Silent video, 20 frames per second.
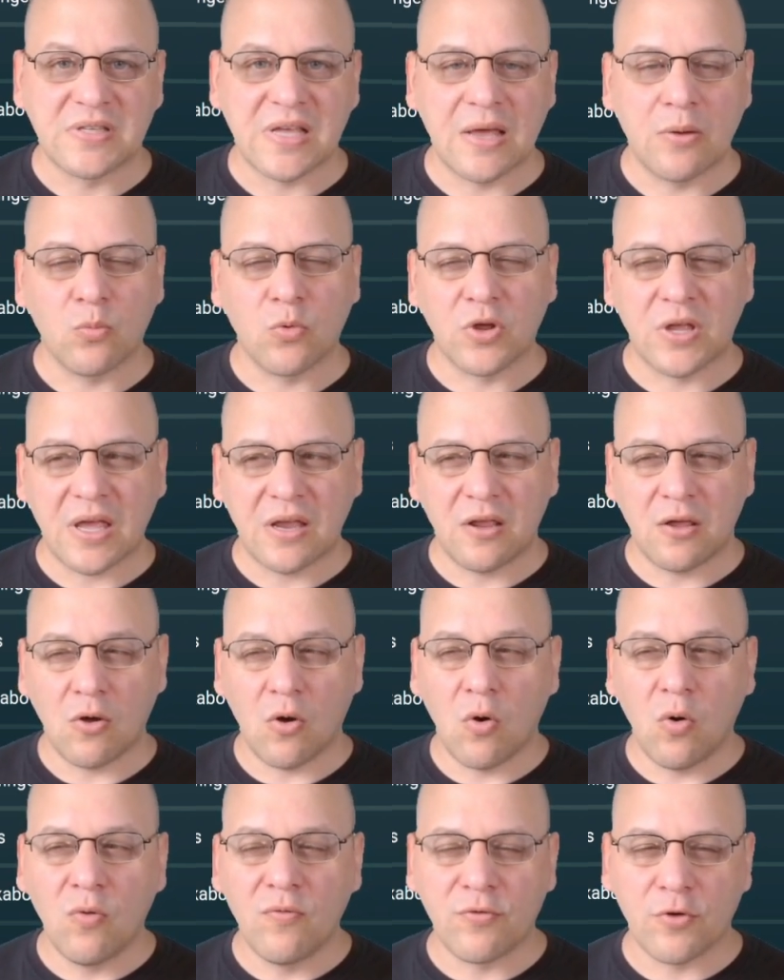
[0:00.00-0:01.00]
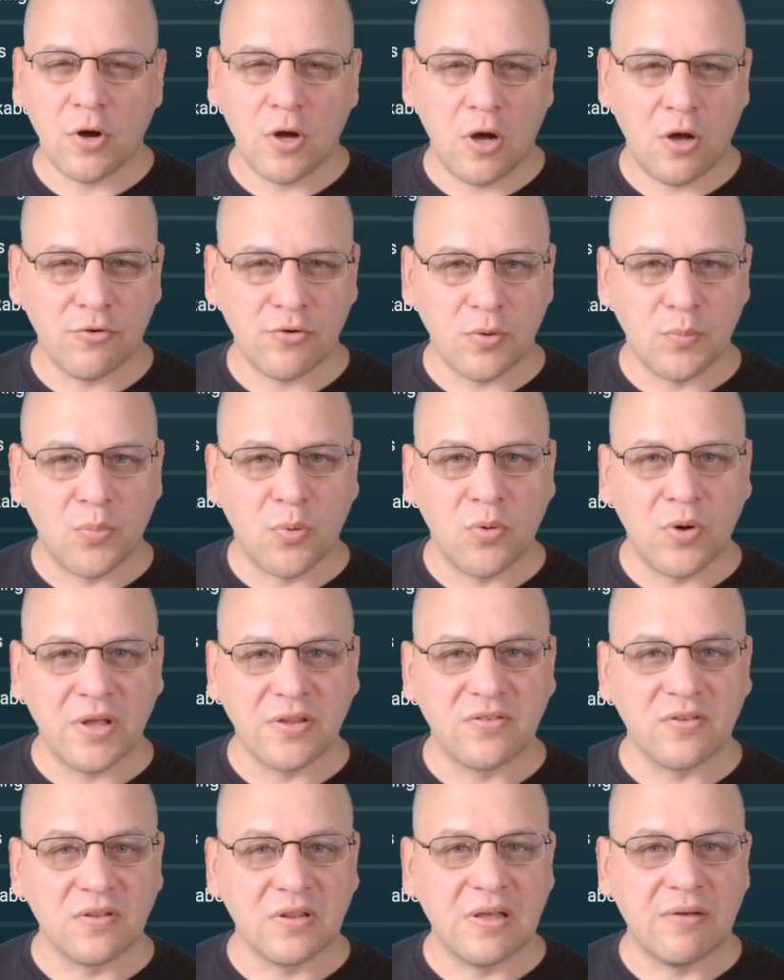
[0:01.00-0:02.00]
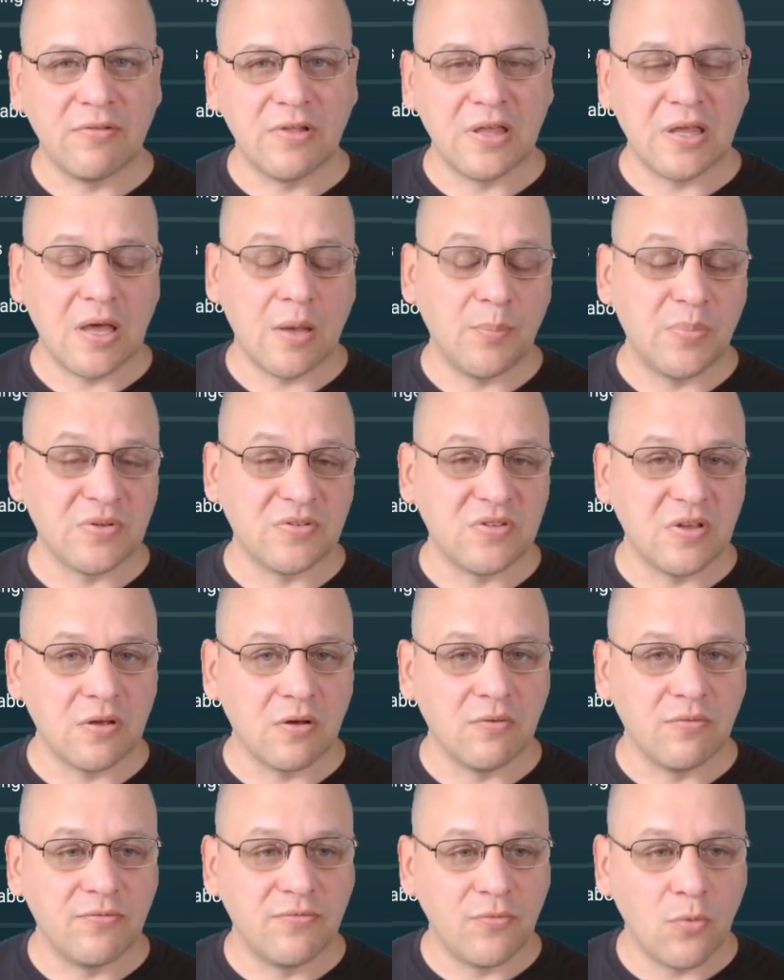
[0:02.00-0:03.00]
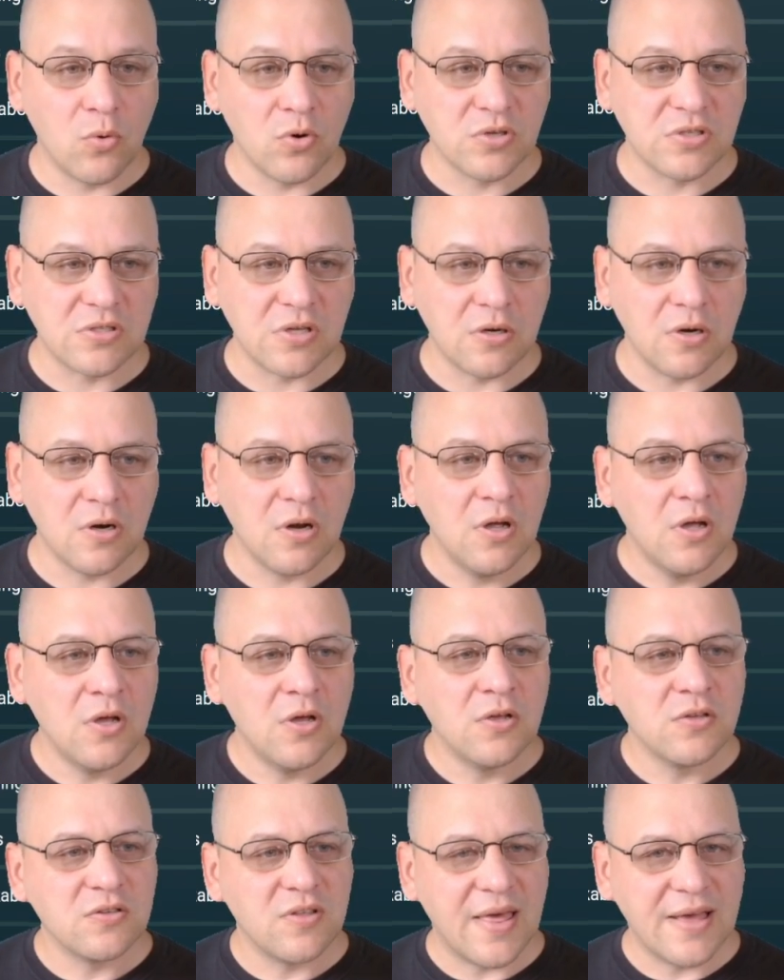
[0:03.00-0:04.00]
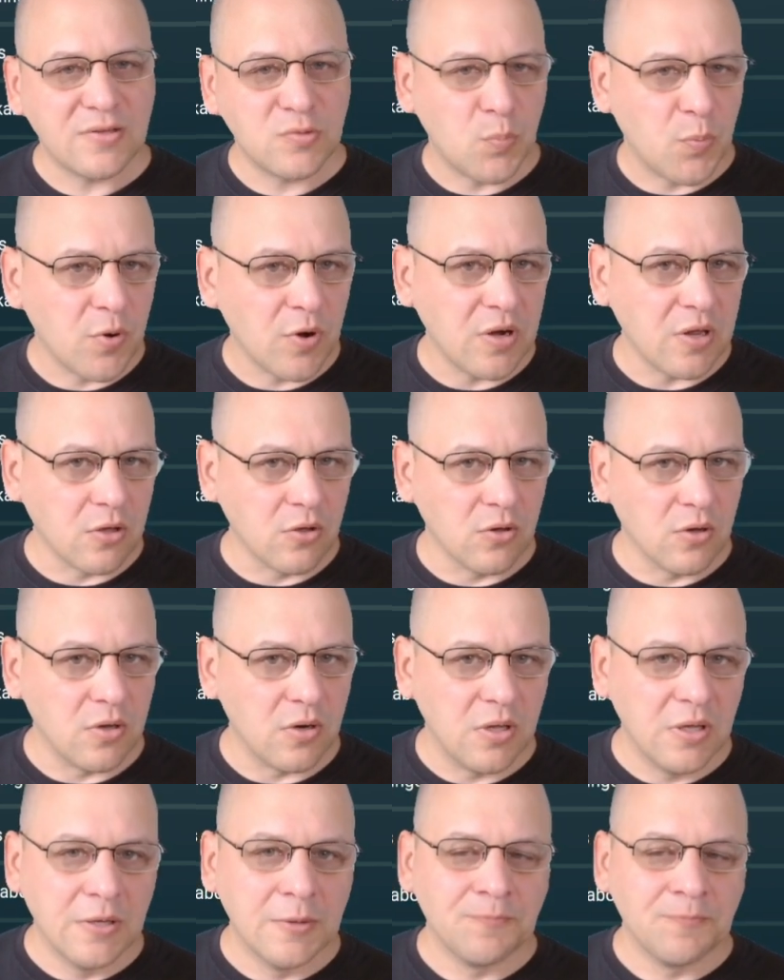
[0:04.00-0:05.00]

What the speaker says: and we're getting over 100 points leveling up a single 4-star. So that's pretty good.